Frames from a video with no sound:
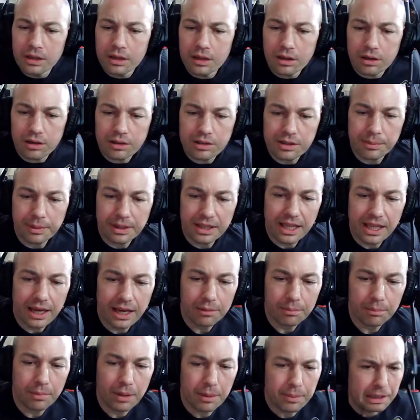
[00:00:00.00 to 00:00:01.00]
or something like
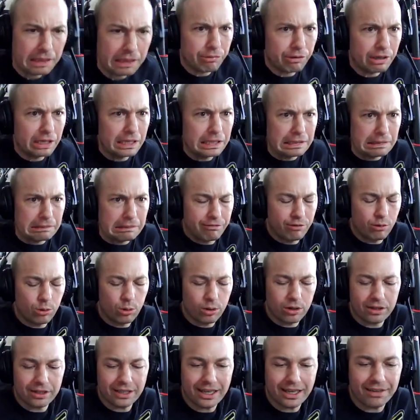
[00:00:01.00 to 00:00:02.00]
that, maybe 3,
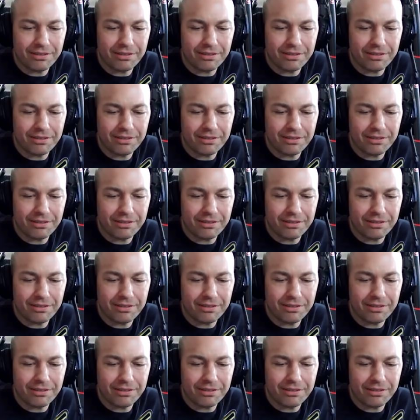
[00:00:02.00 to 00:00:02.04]
4,